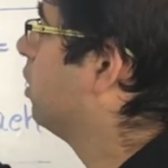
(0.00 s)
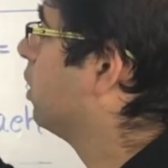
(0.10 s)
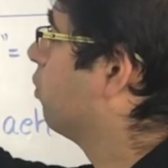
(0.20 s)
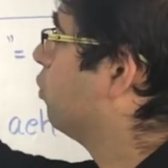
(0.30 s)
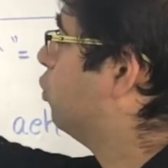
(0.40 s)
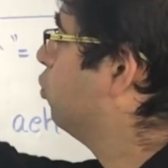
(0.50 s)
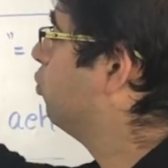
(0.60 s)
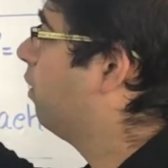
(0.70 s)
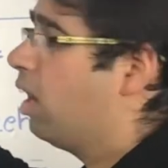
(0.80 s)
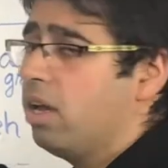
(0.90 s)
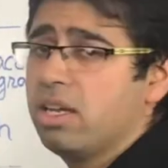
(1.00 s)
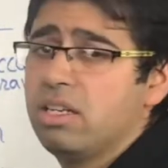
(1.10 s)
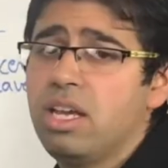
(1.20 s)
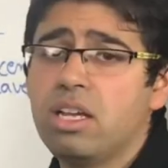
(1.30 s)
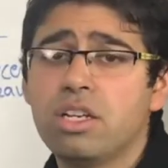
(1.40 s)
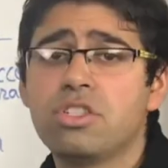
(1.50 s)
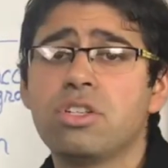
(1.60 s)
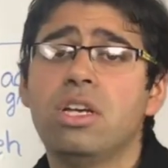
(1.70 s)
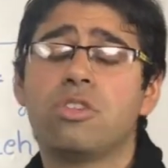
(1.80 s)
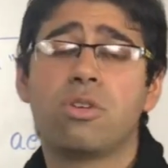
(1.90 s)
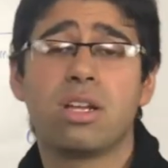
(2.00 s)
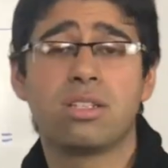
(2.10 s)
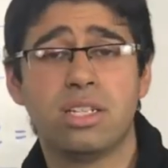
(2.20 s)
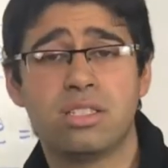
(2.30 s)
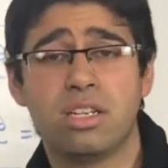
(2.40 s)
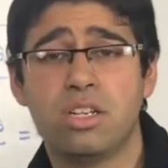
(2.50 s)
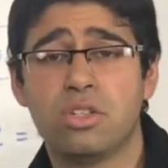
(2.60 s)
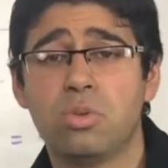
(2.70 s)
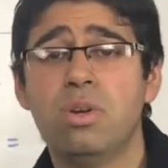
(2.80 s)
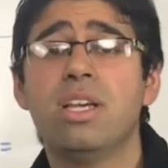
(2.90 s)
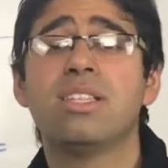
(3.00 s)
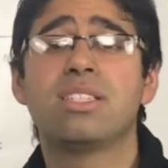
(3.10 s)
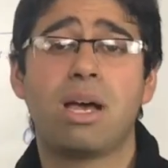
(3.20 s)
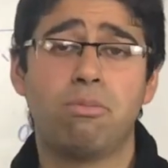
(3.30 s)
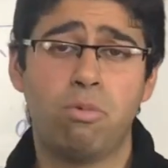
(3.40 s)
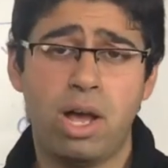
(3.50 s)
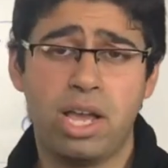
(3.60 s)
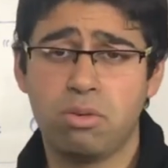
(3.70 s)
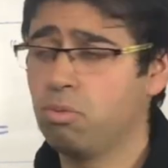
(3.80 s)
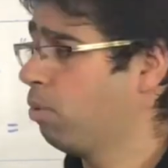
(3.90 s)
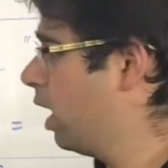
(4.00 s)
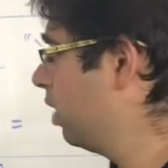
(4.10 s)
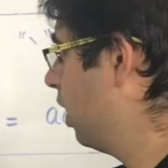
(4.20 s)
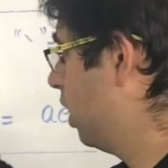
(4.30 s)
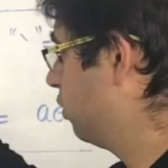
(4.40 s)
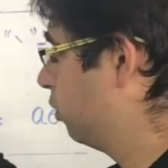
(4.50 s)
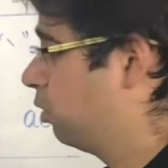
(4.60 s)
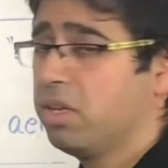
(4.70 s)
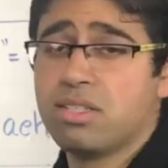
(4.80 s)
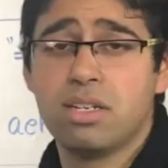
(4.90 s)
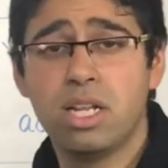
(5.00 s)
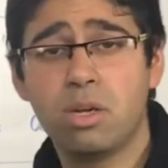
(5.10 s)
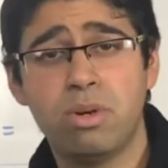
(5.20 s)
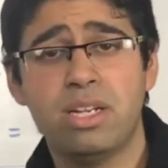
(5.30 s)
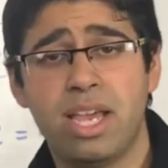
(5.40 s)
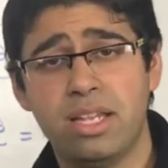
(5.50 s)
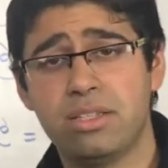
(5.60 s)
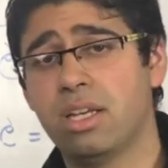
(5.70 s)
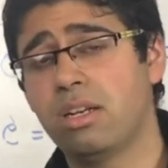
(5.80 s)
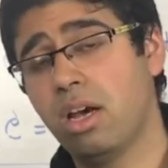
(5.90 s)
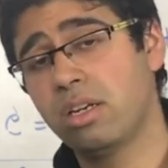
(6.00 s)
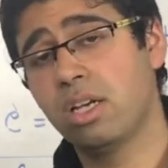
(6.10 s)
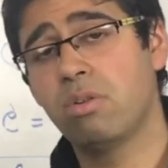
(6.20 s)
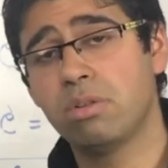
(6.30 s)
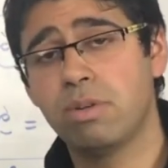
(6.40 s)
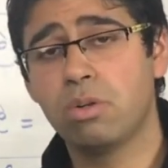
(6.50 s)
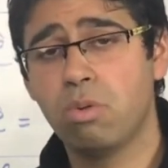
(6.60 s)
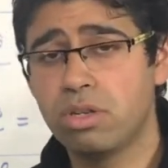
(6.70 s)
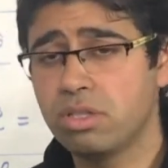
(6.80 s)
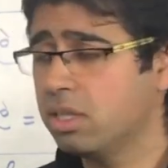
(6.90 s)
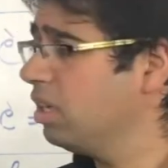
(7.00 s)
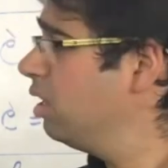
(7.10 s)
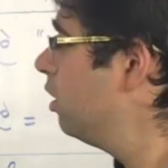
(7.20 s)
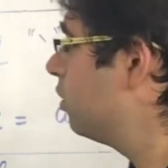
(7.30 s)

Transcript: Now, du vin in English translates into some wine. Wine, as you know, is a liquid, hence an uncountable quantity.